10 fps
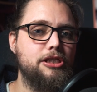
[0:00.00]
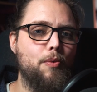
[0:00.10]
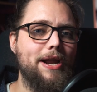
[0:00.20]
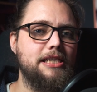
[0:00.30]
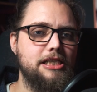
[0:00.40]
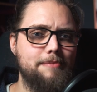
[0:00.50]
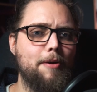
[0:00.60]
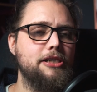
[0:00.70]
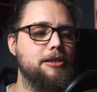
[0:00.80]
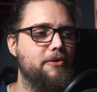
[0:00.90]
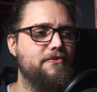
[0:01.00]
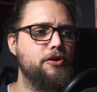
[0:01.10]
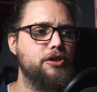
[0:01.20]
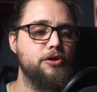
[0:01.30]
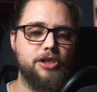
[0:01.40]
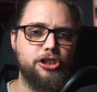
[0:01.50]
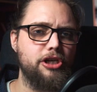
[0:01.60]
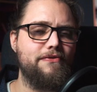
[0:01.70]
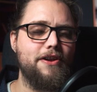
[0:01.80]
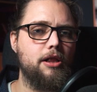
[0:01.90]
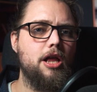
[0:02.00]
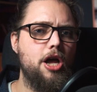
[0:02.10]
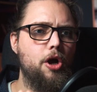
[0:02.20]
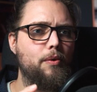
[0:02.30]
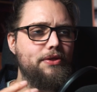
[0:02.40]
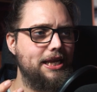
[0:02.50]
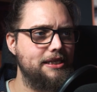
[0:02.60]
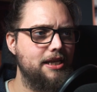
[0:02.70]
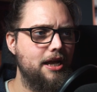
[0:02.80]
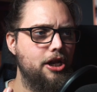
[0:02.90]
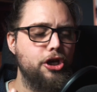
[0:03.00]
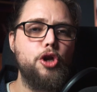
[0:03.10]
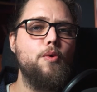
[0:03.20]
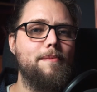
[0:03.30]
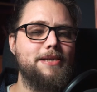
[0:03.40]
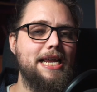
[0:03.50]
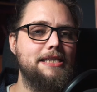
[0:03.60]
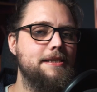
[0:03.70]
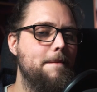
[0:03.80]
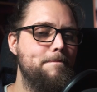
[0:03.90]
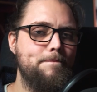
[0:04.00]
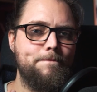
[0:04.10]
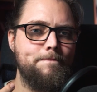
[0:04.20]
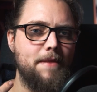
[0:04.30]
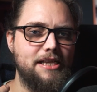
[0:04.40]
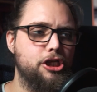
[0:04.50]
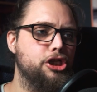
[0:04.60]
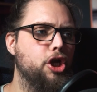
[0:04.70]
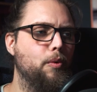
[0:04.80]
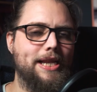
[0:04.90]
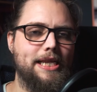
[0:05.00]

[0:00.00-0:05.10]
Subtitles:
is the way to spice up your photos. And I just feel with these new updates, it's just so